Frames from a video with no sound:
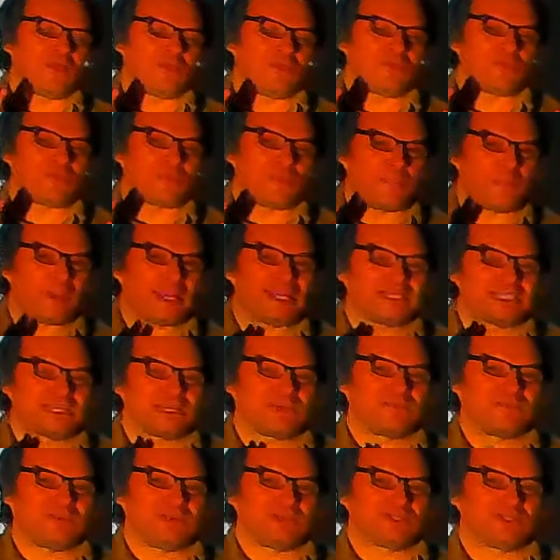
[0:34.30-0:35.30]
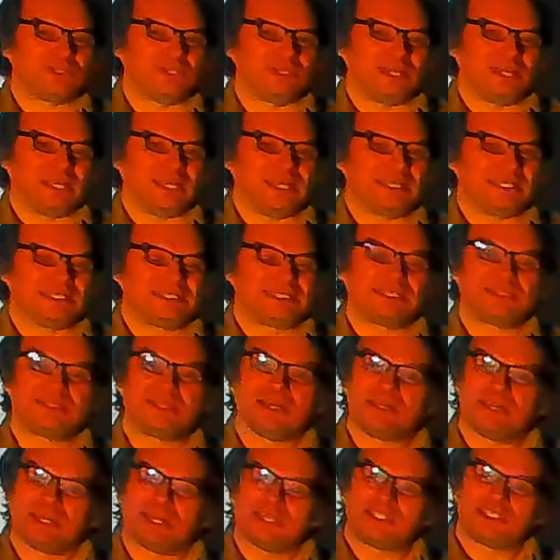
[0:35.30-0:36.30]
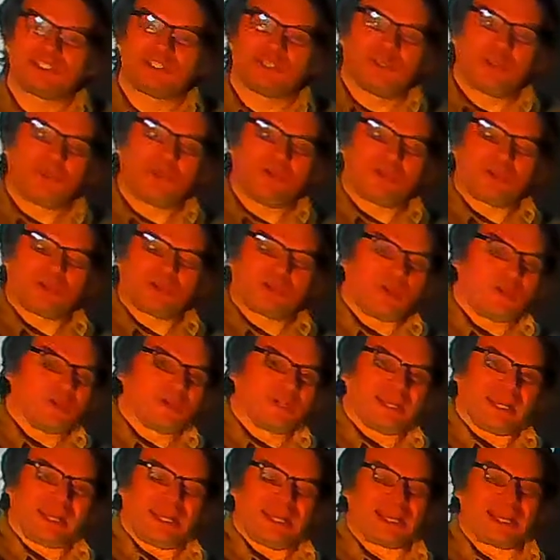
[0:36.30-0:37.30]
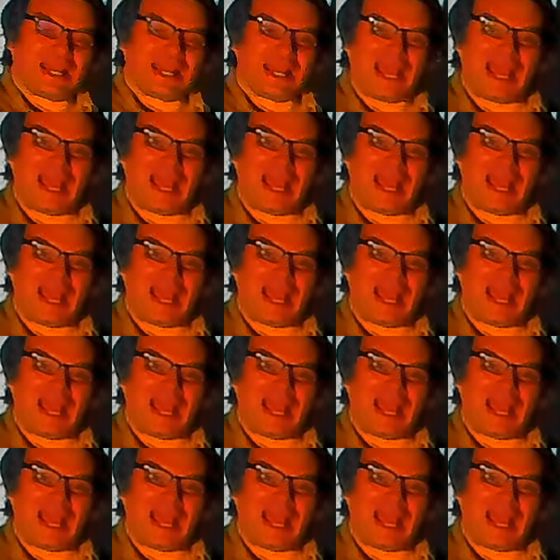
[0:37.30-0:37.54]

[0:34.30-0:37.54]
The basic version is that a student could take